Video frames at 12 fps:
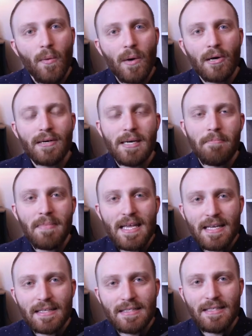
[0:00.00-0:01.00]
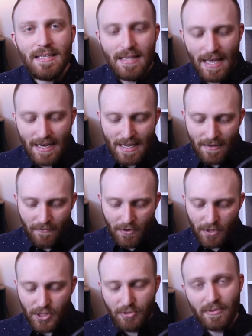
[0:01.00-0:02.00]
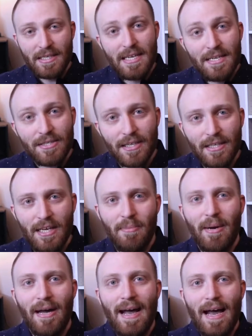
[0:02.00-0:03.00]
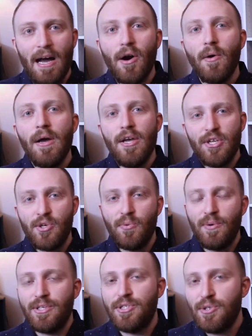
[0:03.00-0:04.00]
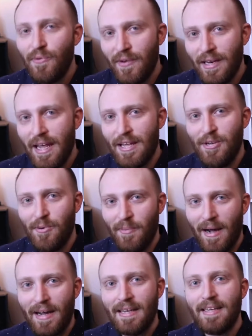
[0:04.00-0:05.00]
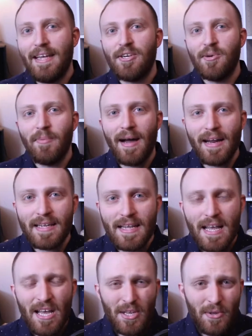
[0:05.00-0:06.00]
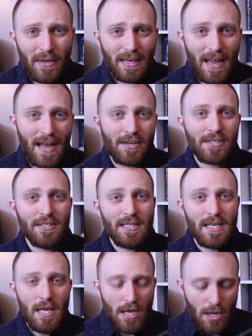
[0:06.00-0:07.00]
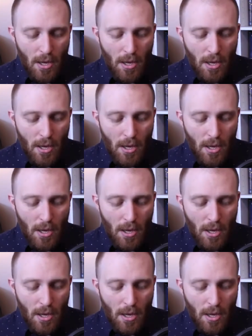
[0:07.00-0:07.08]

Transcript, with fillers: Well, it means that if you're strategic about how you rejuvenate your mind and your body, you can actually